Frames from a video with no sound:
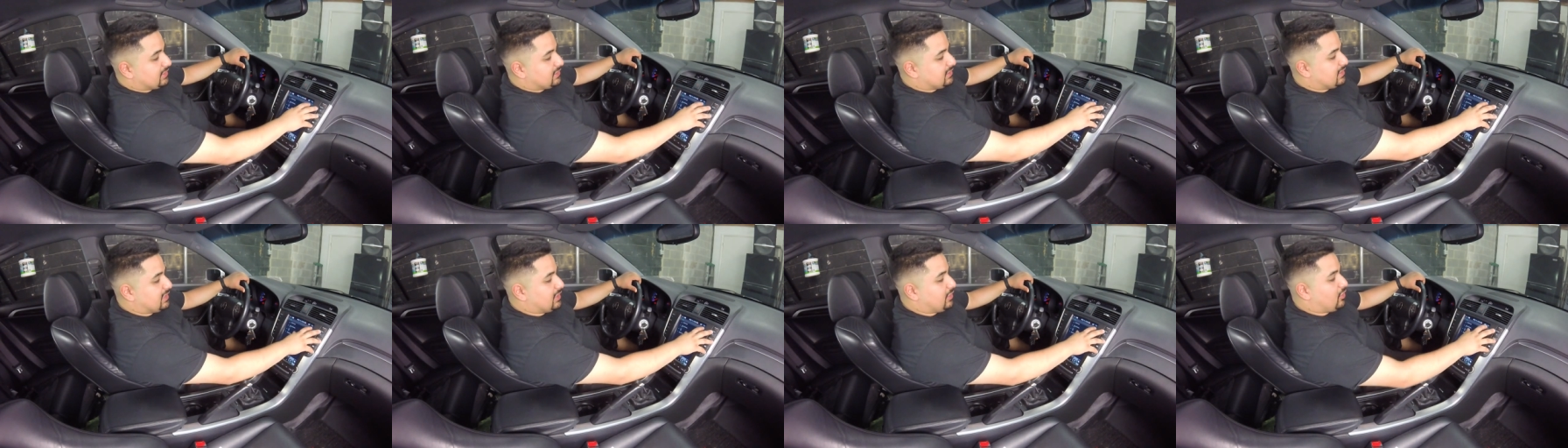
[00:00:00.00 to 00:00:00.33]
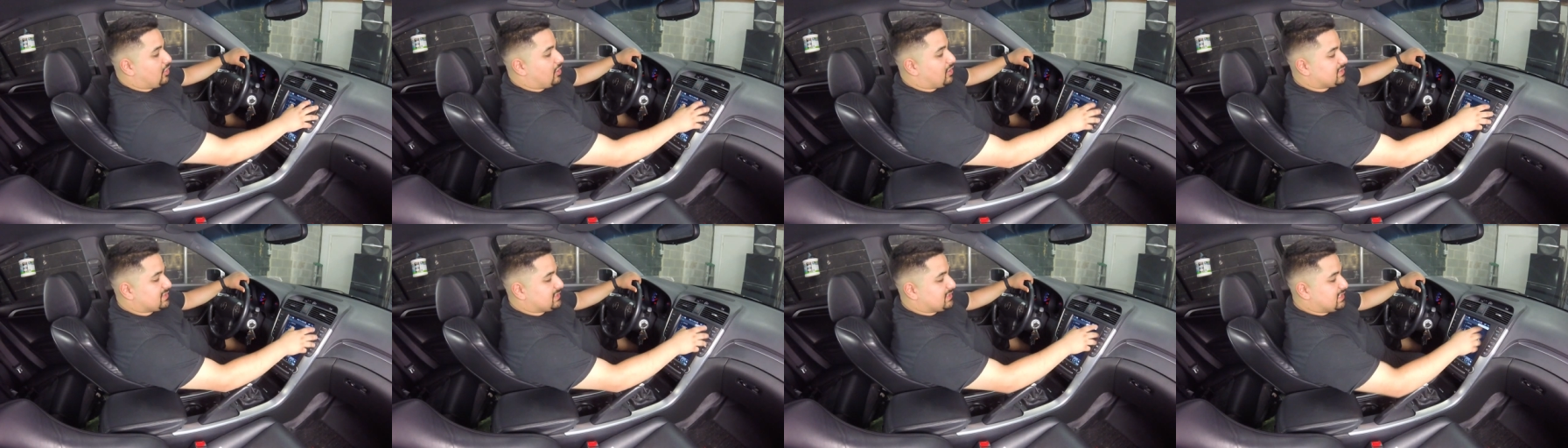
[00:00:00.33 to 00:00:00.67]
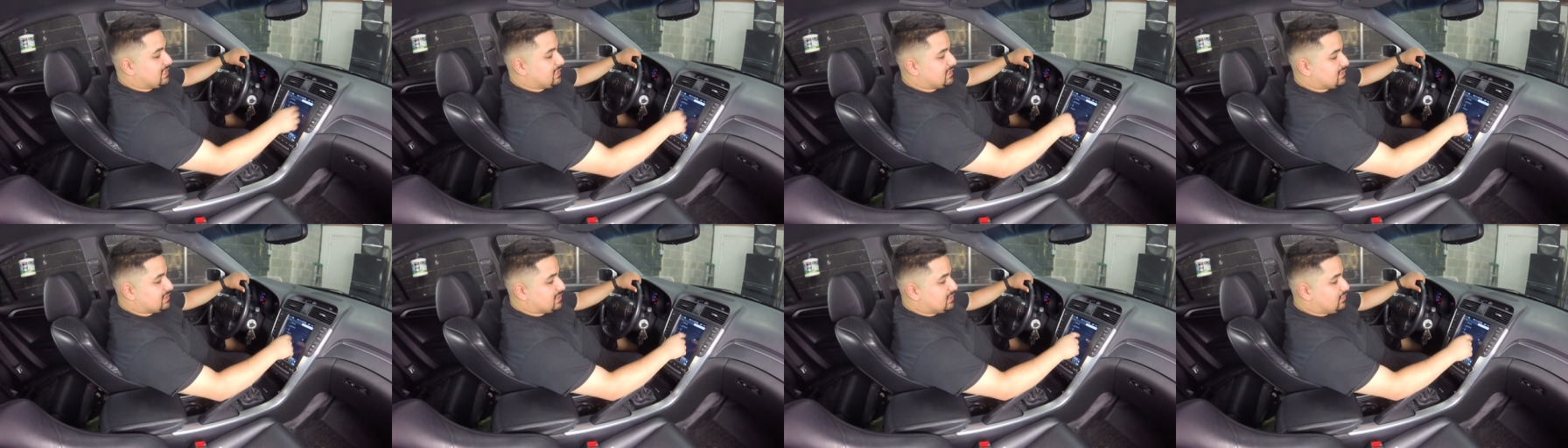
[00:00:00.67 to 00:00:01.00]
but there are
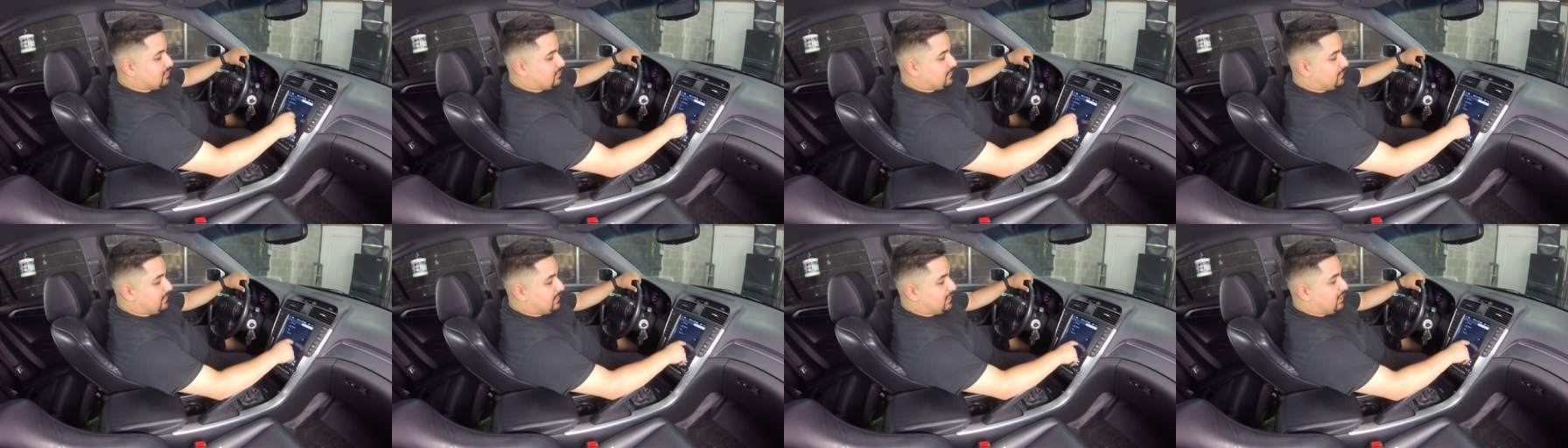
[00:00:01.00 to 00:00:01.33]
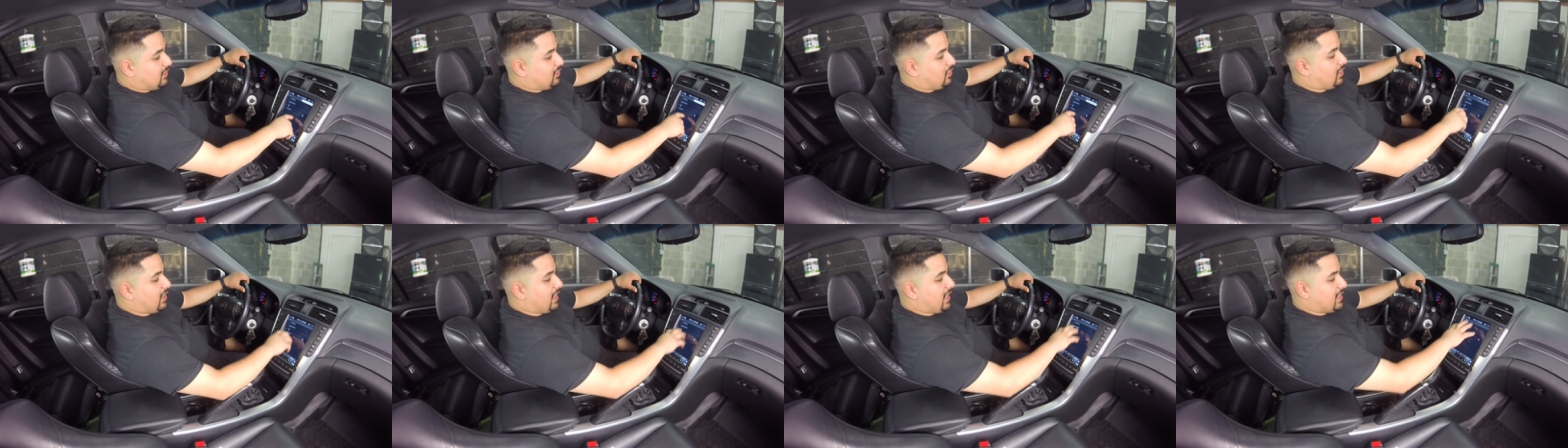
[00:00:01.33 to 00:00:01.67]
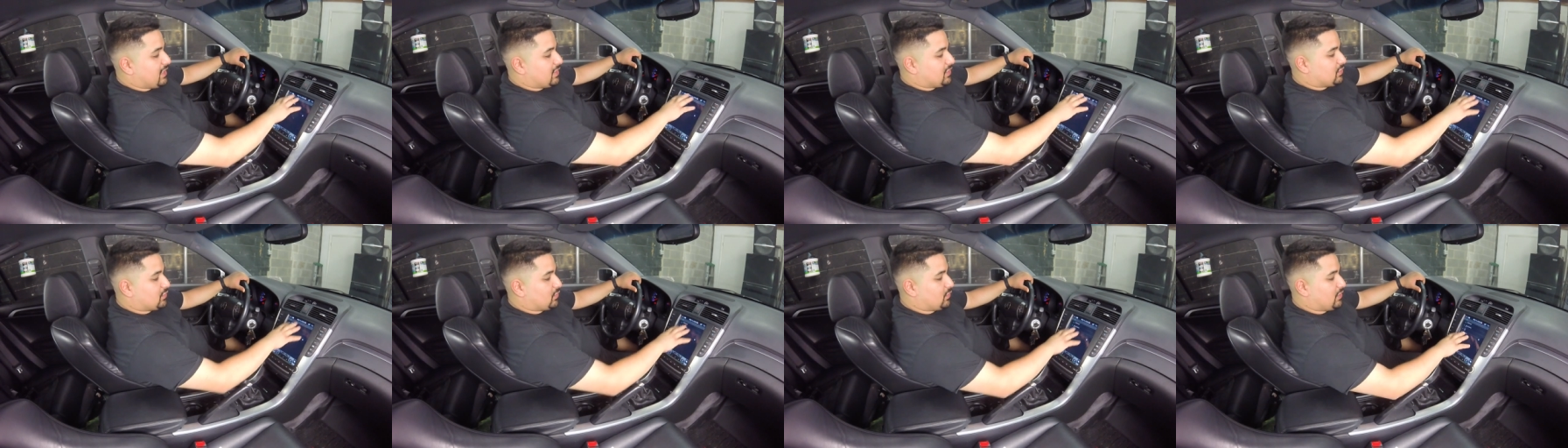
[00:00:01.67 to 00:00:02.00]
settings here that are
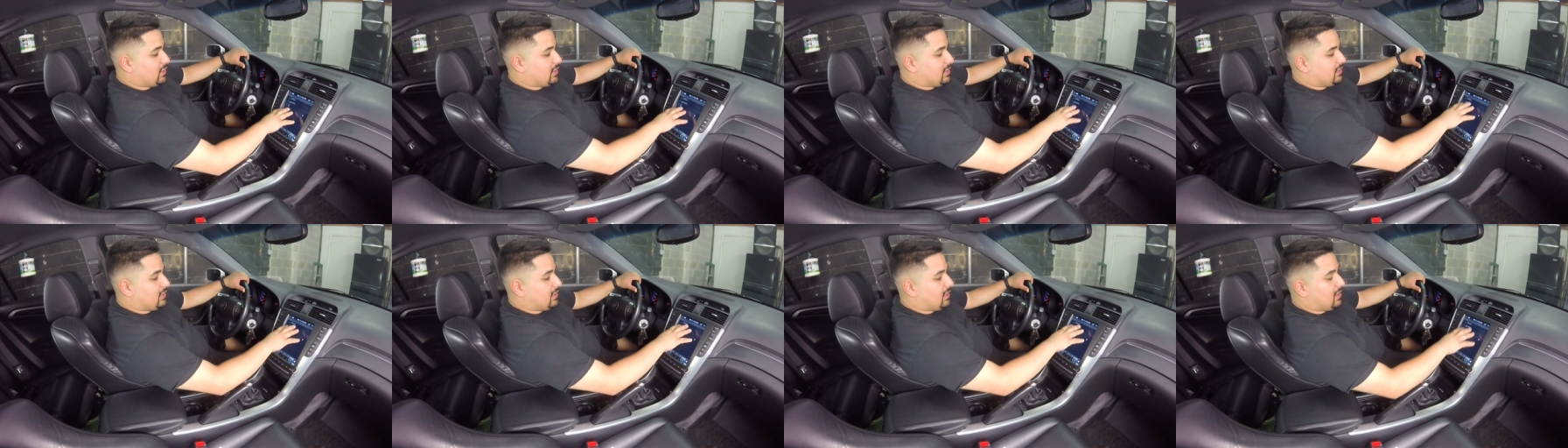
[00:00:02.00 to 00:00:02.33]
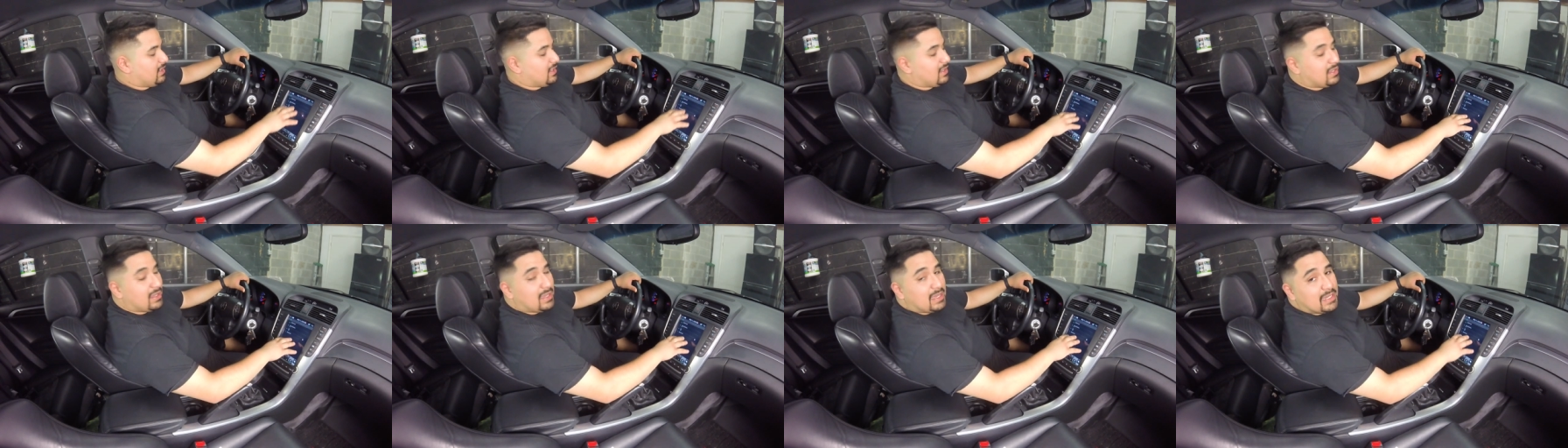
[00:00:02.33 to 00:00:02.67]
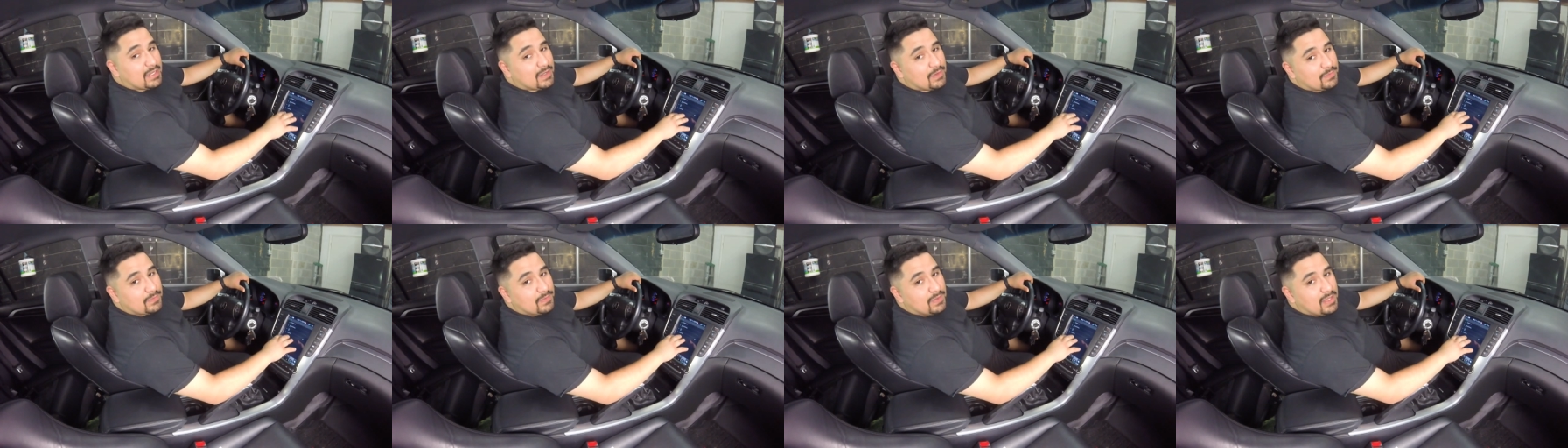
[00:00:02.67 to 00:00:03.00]
Android
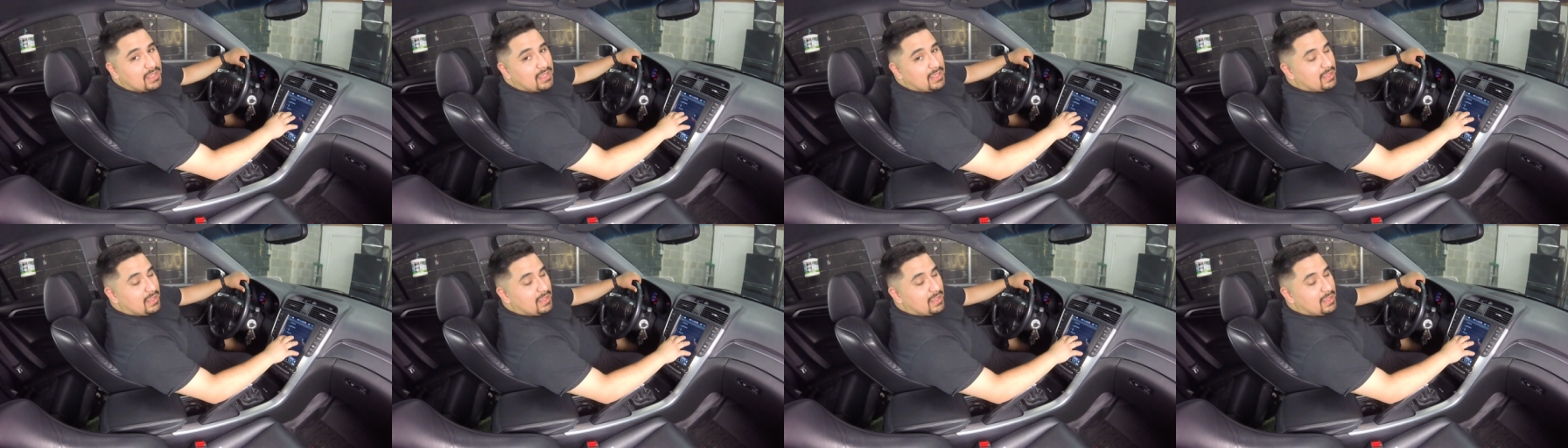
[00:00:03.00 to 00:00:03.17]
kind of